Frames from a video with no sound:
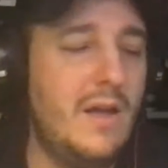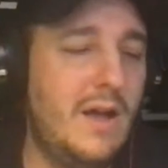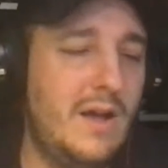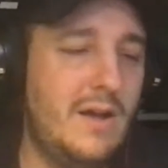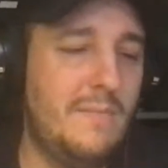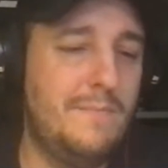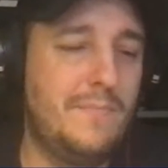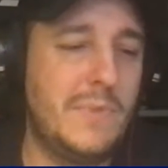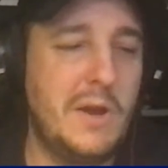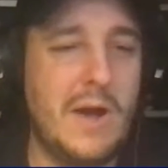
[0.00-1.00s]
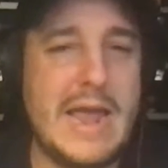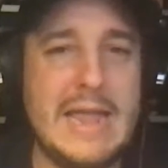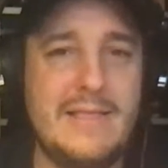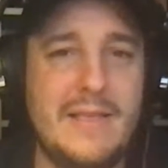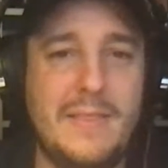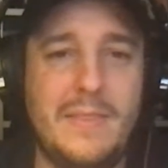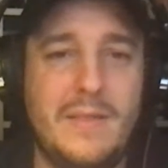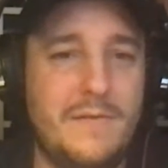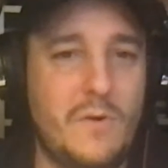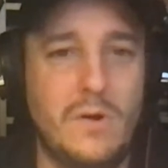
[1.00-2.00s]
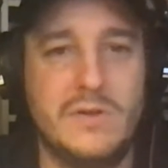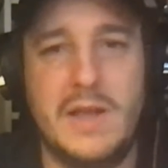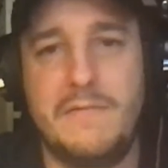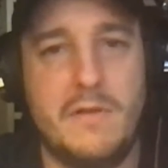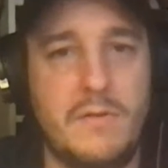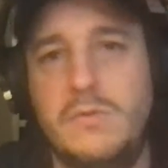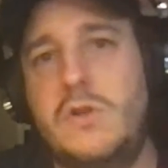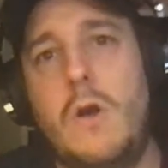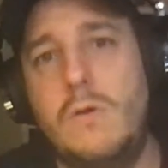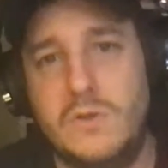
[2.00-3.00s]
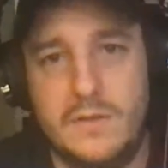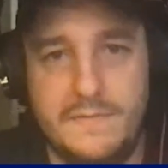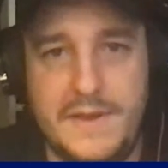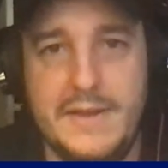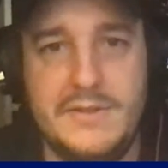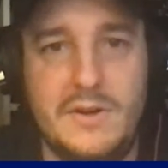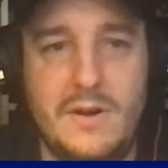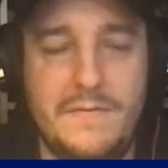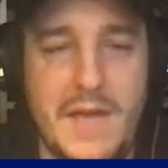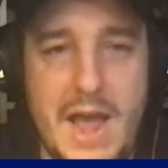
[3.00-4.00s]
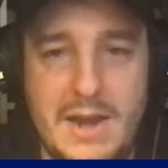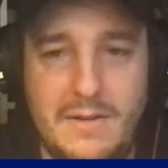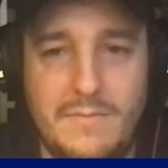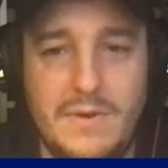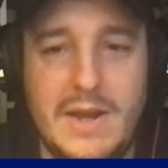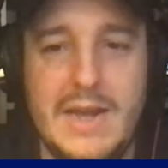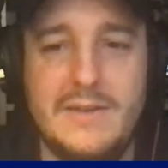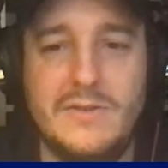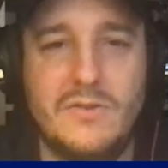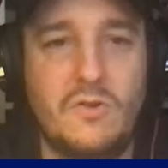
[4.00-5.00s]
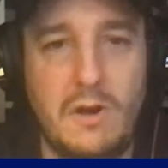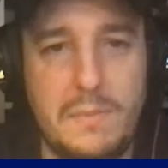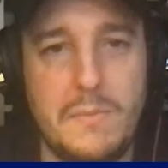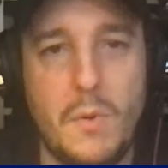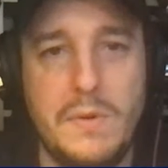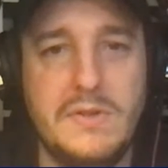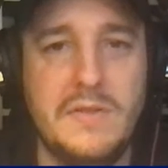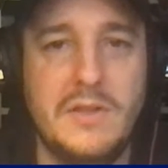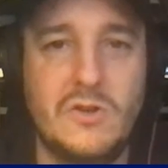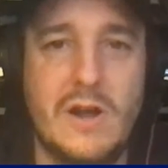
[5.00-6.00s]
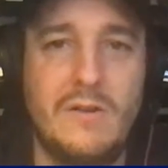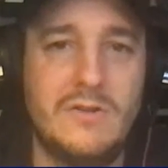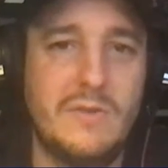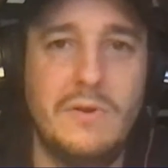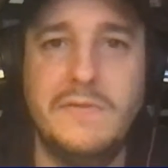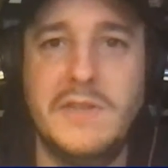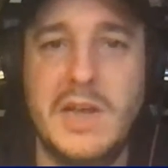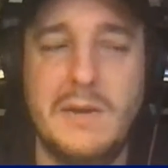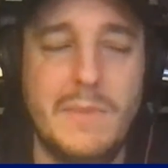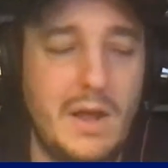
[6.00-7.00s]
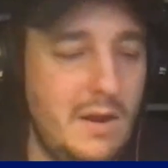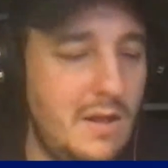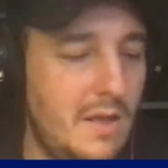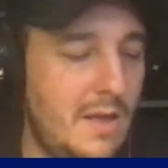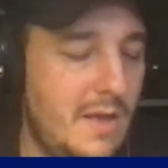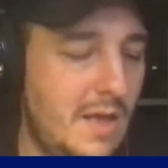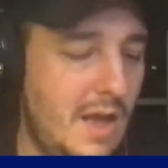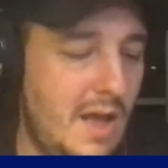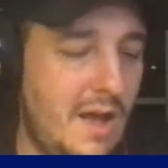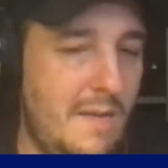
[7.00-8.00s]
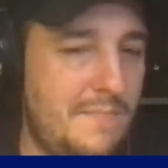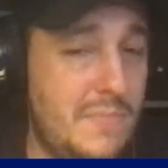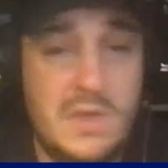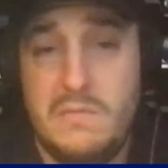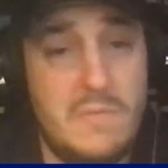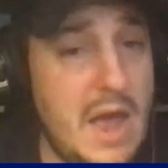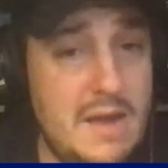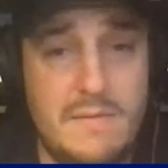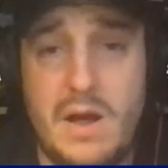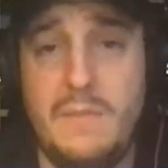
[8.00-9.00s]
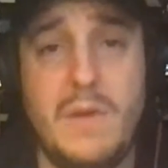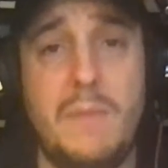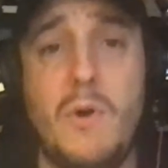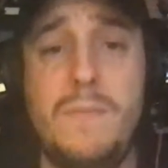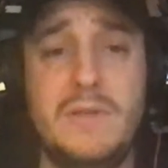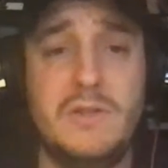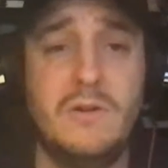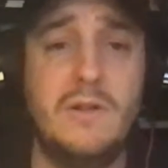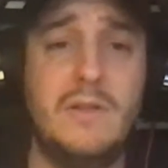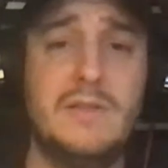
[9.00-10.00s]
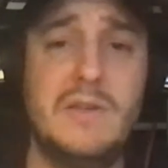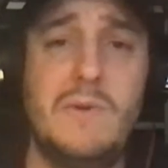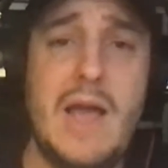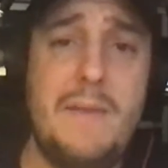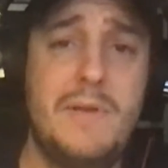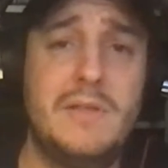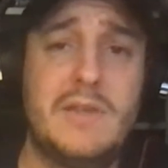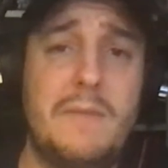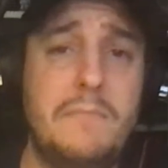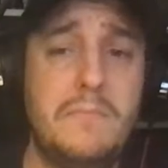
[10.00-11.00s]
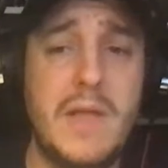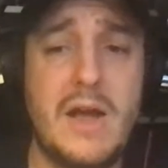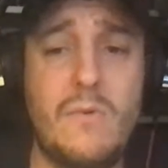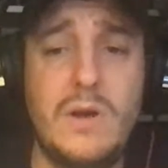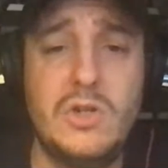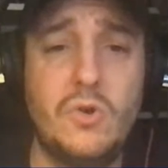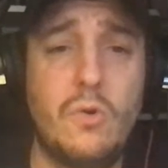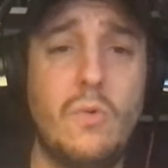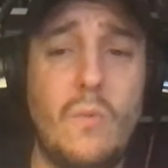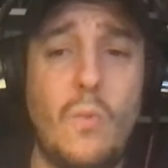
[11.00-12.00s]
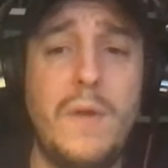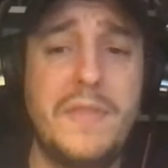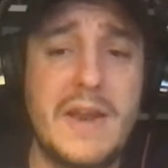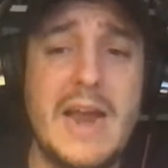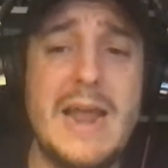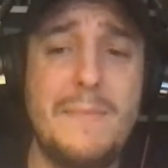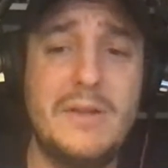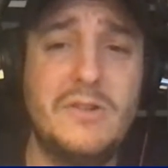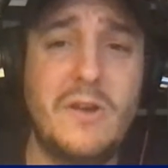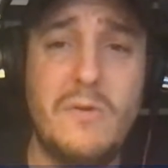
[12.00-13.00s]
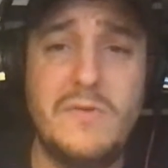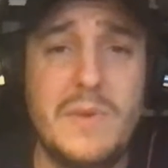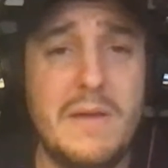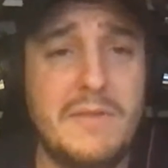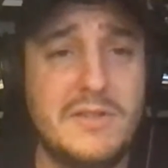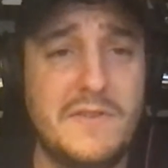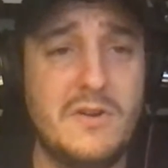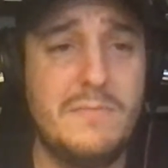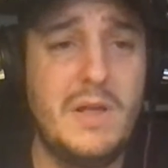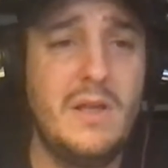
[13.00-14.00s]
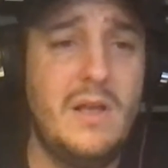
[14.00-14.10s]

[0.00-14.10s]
I hate that, of course, they have to throw scars on the face and all of that, and he has those creepy moments in the trailers that we've seen. But hey, I'm open to it. Let's see what happens. I'm not quite sure what the dynamics are going to be of this film.